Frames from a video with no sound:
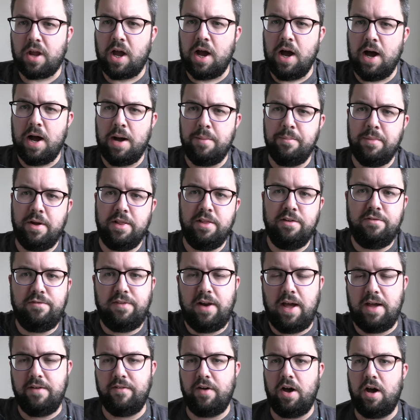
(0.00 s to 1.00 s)
and the
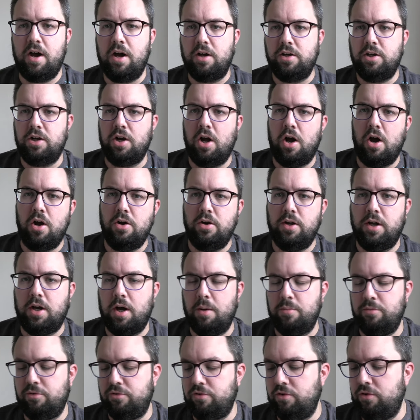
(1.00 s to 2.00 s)
flavour, you know, only
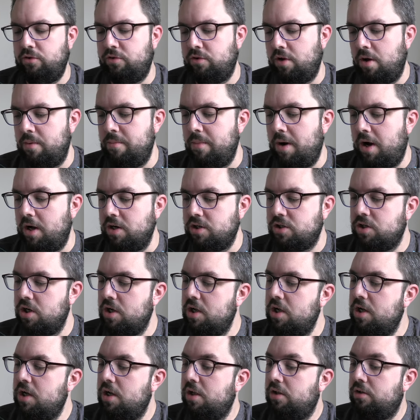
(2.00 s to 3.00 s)
comes through so much.
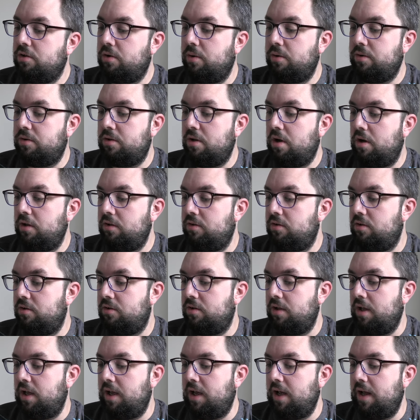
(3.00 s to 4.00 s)
So it's nice to
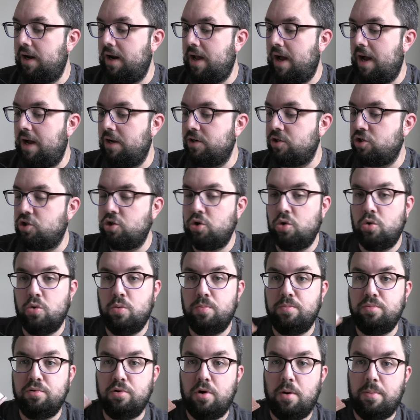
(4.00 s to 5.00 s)
see an
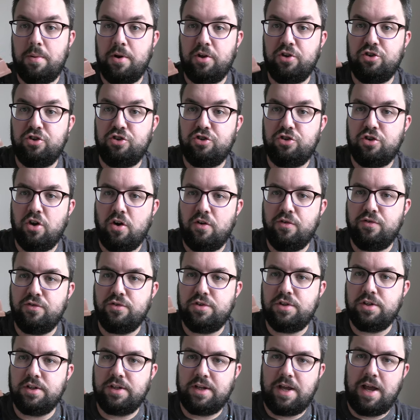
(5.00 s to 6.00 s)
actual proper
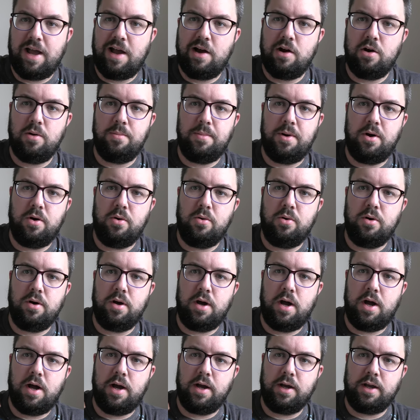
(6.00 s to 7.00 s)
soft
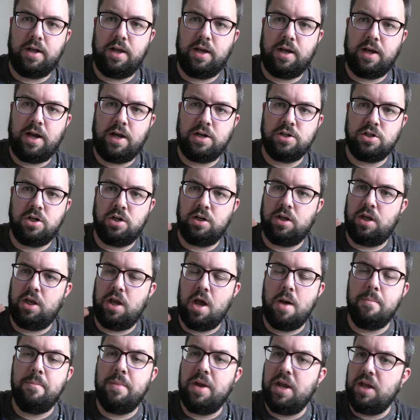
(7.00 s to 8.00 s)
caramel Kit Kat
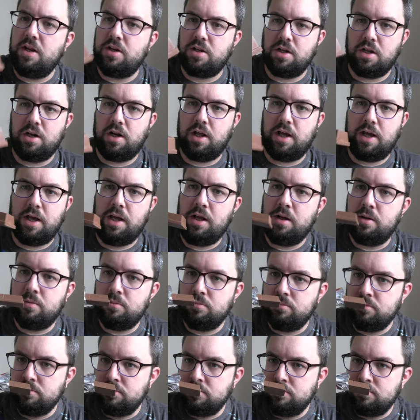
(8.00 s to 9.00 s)
Chunky. Immediately,
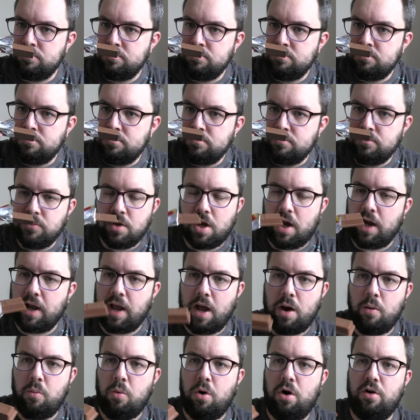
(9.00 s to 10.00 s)
I
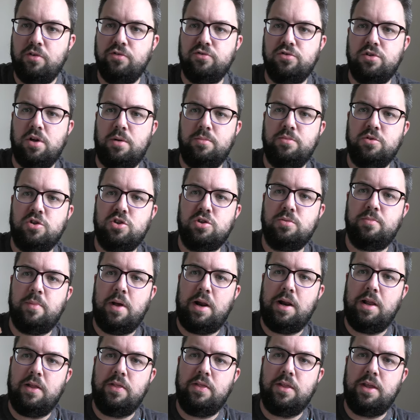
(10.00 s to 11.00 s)
get a waft. I'm
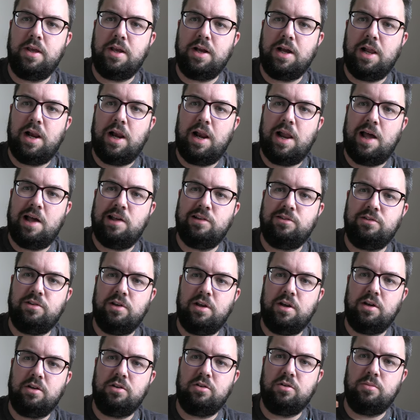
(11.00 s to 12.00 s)
smelling the
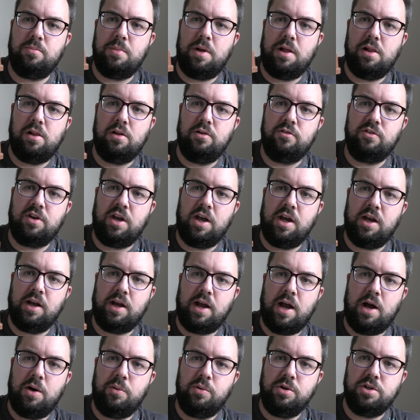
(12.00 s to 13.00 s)
classic smell of
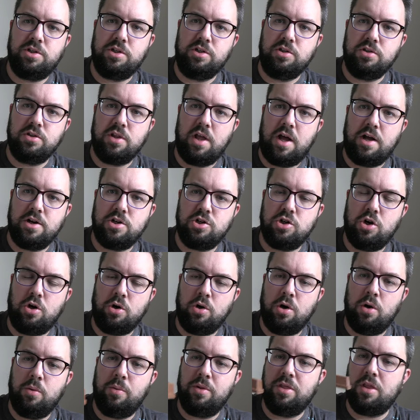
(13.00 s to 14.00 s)
Kit Kat, which is that
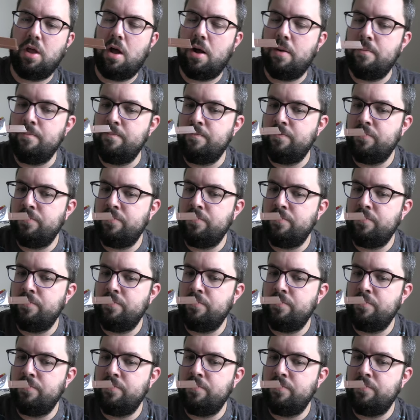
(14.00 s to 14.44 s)
chocolate with the